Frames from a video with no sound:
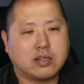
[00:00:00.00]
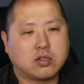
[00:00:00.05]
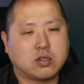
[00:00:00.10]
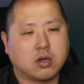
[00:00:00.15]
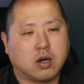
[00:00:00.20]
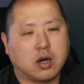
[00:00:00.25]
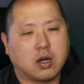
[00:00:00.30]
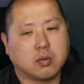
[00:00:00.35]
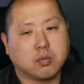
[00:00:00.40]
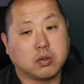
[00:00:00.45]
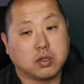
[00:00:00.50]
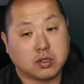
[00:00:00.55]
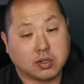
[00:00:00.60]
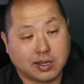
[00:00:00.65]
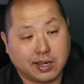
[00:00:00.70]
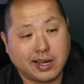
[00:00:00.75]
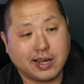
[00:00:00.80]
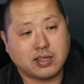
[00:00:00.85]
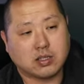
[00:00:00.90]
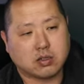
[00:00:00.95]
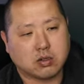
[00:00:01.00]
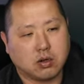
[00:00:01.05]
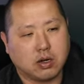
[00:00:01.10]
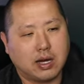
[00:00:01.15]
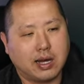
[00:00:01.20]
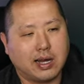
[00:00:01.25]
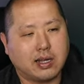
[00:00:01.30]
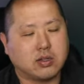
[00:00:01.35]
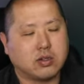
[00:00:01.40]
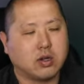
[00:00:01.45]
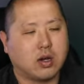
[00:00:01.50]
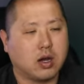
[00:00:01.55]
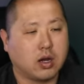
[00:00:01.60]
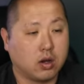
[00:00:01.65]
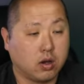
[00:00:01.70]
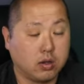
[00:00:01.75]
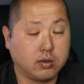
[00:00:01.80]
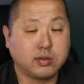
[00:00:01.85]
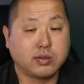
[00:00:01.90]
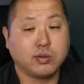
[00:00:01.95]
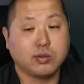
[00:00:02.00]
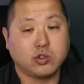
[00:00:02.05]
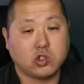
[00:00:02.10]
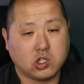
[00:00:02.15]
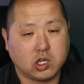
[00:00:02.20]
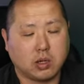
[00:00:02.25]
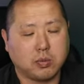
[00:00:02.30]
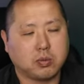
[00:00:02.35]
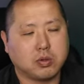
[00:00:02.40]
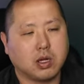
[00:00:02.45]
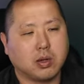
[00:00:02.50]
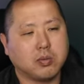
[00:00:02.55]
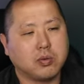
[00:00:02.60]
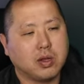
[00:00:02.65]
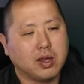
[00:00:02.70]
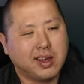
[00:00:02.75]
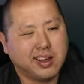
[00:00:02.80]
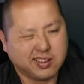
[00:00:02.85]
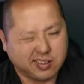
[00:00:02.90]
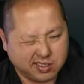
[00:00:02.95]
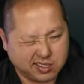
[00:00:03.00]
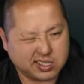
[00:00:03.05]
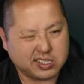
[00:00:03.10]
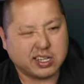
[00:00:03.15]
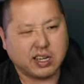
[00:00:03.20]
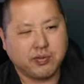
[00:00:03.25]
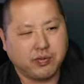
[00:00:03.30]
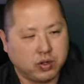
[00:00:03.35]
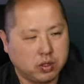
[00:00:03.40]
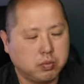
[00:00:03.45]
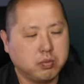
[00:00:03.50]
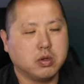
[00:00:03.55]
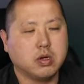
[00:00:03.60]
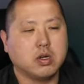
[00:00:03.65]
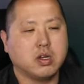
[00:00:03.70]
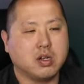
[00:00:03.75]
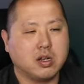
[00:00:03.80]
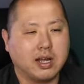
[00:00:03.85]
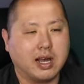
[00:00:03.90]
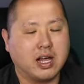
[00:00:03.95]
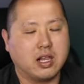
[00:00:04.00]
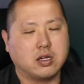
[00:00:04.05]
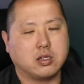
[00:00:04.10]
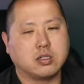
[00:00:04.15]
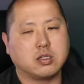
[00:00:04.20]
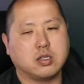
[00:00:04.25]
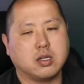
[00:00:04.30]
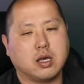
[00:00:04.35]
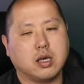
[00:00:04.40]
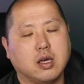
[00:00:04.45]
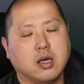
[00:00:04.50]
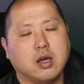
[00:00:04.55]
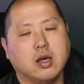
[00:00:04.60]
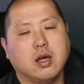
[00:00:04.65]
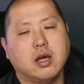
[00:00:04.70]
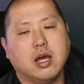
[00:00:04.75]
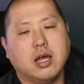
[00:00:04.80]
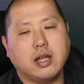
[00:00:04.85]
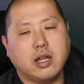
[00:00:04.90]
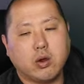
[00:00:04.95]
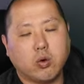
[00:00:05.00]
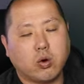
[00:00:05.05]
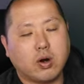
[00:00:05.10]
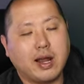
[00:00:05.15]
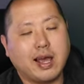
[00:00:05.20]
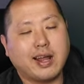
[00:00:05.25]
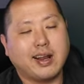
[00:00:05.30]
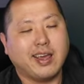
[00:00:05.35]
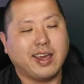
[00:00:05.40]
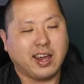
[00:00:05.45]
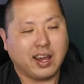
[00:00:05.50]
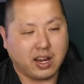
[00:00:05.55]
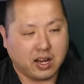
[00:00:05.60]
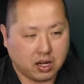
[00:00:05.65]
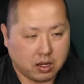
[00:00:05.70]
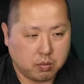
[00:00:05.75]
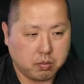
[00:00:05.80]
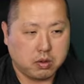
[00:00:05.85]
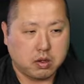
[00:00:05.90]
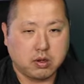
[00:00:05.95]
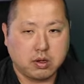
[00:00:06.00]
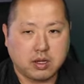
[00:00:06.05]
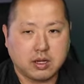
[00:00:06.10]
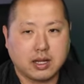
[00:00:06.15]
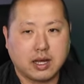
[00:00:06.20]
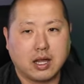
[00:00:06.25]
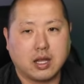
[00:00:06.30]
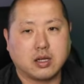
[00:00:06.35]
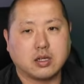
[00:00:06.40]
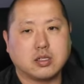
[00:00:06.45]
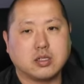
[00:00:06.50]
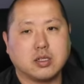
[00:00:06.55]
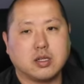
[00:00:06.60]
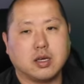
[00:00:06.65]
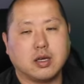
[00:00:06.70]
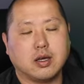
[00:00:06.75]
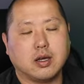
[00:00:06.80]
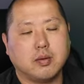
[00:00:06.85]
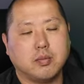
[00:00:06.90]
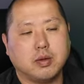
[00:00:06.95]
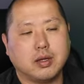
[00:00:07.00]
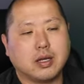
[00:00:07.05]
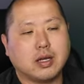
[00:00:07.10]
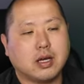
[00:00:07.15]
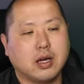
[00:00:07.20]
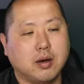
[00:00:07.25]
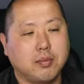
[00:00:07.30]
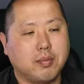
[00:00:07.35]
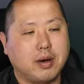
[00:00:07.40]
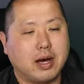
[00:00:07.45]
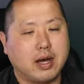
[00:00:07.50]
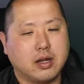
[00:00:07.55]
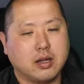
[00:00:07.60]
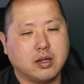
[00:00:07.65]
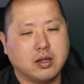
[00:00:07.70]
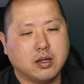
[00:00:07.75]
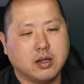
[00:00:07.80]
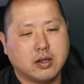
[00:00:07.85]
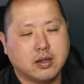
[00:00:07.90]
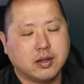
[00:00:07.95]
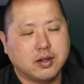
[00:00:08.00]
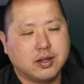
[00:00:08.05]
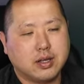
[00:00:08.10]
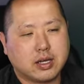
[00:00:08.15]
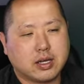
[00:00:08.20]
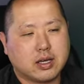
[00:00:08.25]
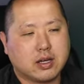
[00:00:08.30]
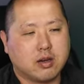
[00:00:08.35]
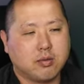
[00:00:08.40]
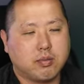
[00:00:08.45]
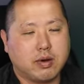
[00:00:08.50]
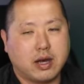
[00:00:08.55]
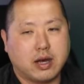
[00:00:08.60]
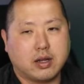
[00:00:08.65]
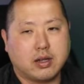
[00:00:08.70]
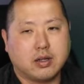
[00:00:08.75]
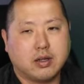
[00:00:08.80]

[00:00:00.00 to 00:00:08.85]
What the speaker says: dog, because Costco hot dog also jumped up to $70 million today. And they were at $80 million today. I mean, come on. Come on.